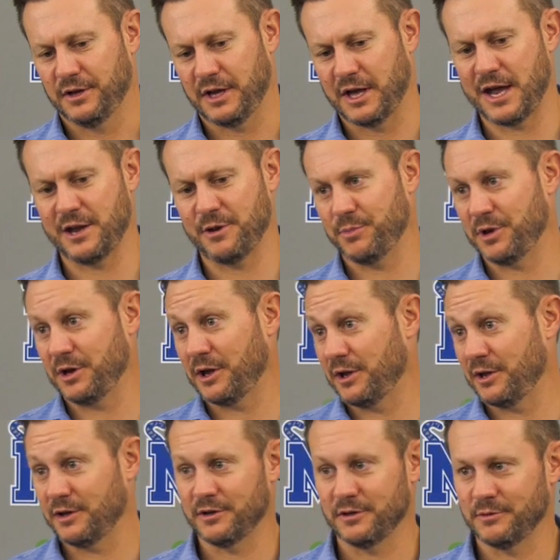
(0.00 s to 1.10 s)
had it been
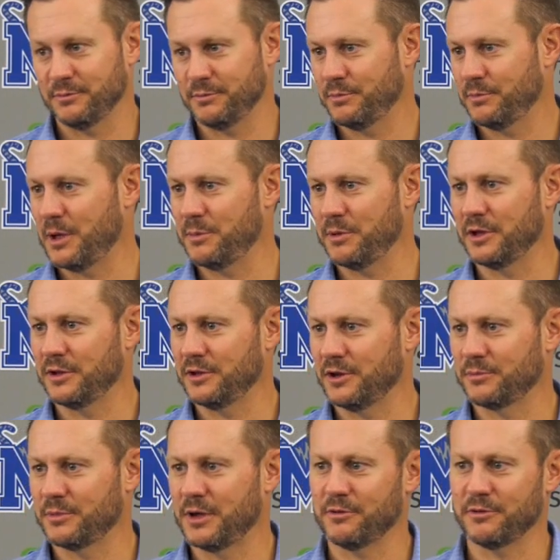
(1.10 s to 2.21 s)
a uh, maybe a
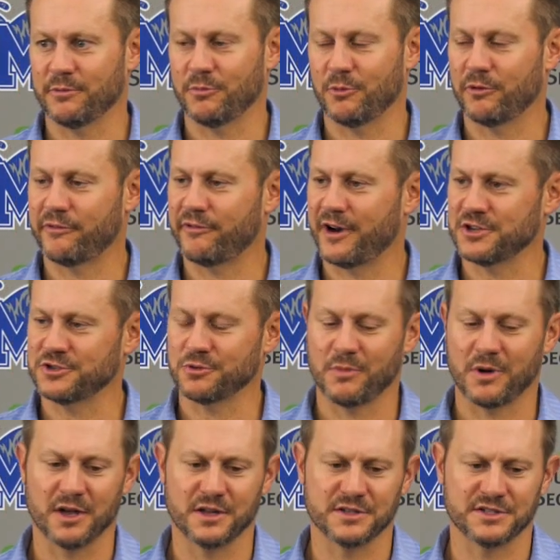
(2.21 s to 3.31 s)
young man with a more fragile
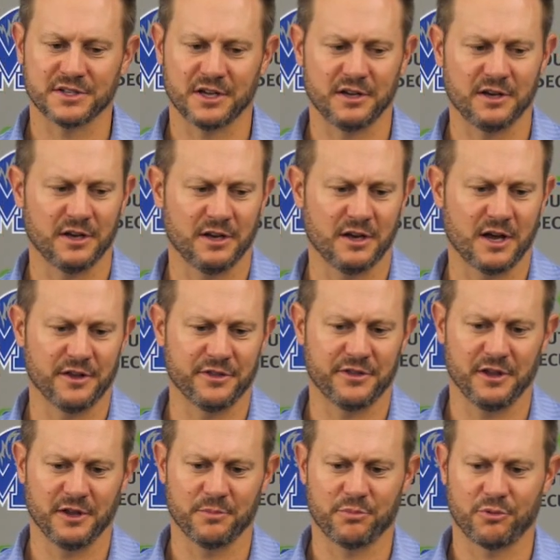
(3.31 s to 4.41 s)
mindset and not
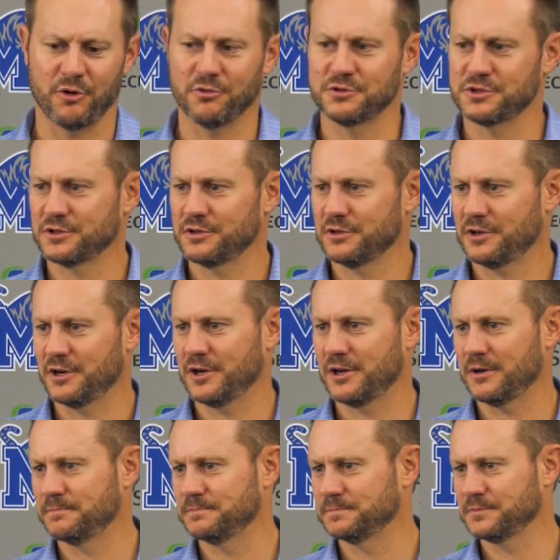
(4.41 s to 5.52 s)
the approach
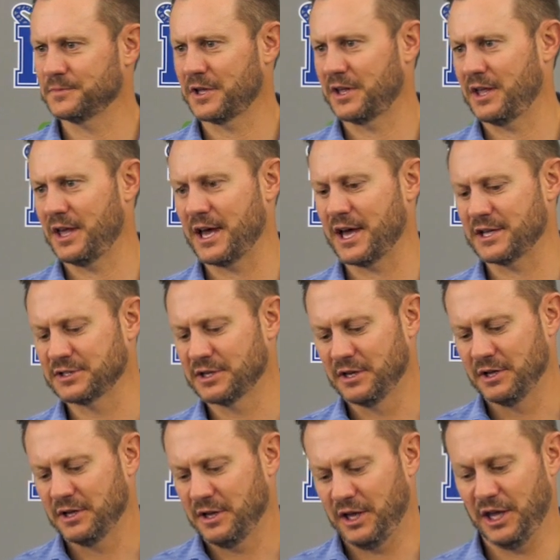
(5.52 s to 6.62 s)
um, like he has,
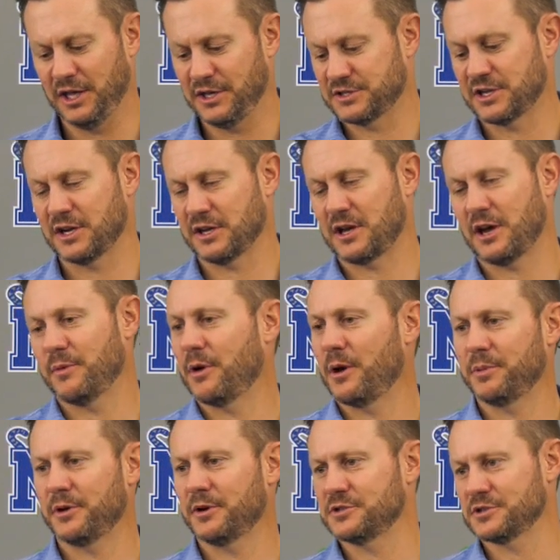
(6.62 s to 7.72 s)
he's going to come
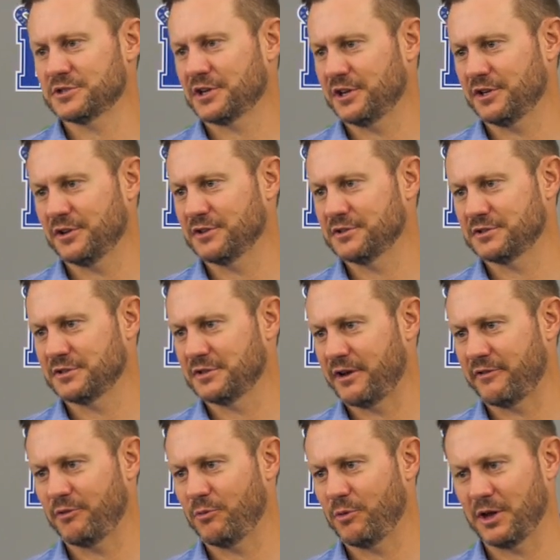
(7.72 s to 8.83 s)
up here just like he does
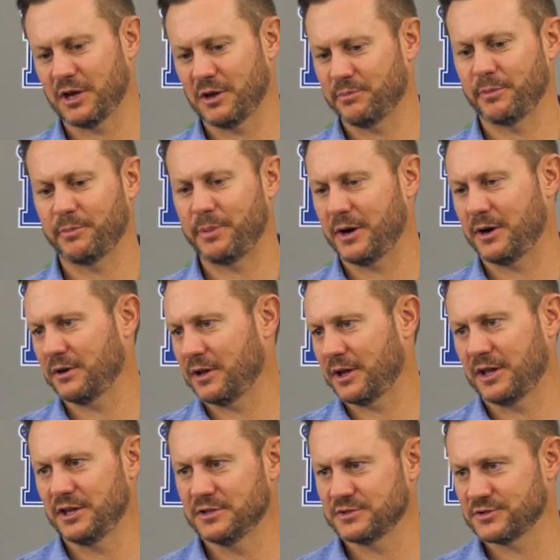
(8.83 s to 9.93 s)
every week and prepare
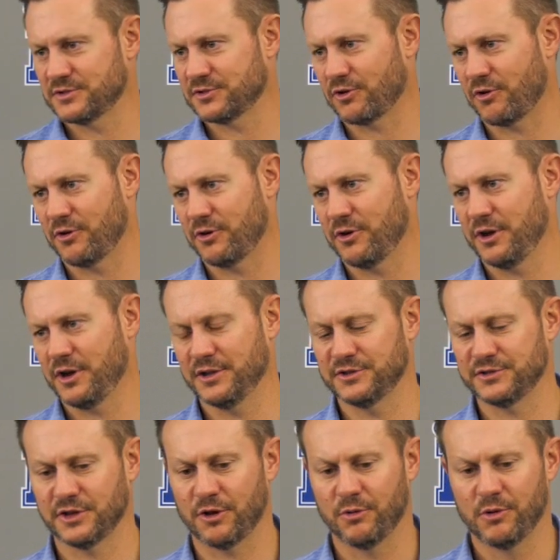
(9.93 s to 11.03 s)
like he's a starter. And
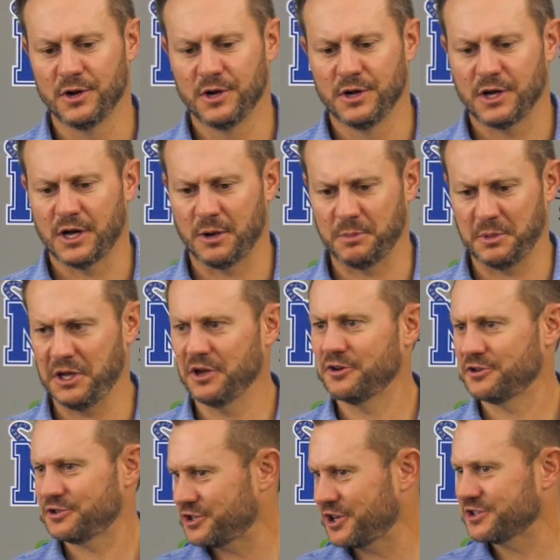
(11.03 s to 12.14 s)
so um, he
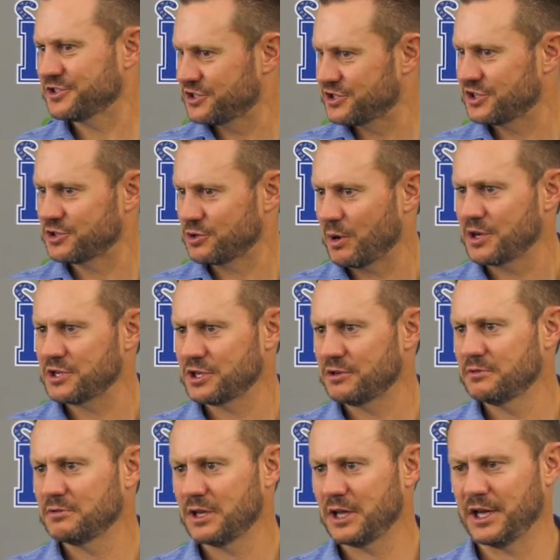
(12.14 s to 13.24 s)
understands the
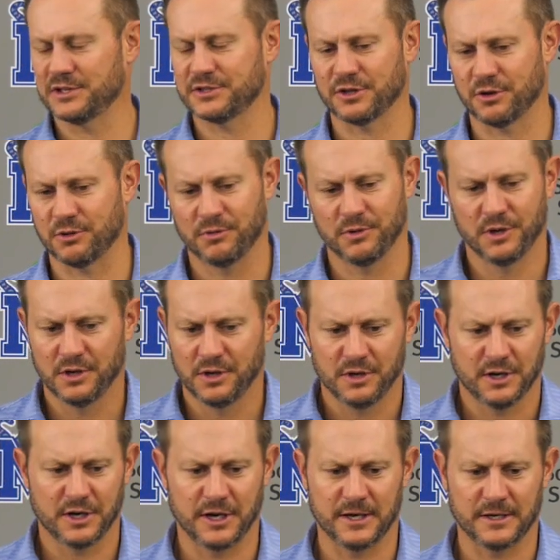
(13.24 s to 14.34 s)
situation, and so
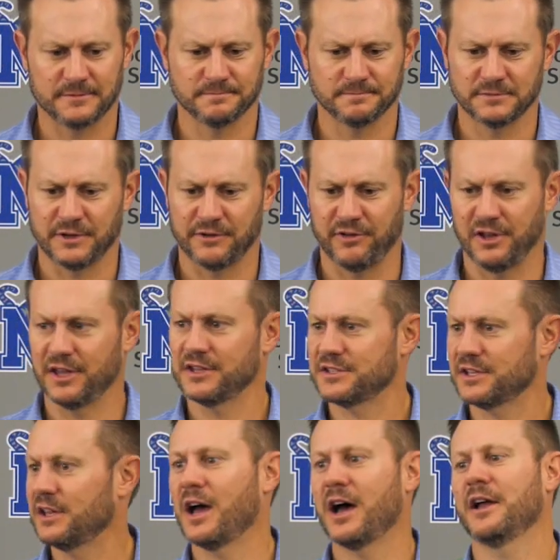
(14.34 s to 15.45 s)
um, if he
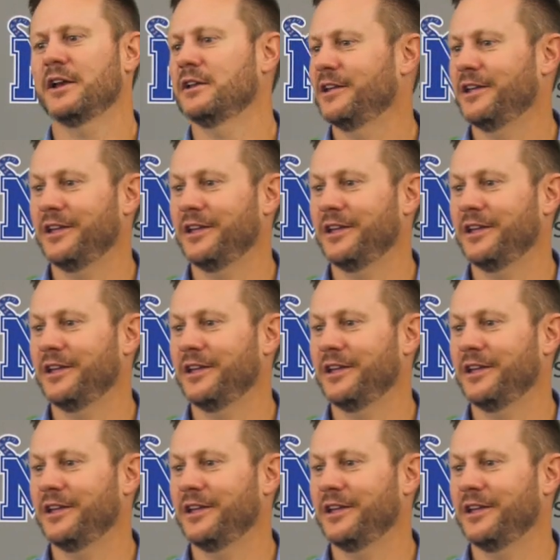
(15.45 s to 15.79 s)
gets a nod,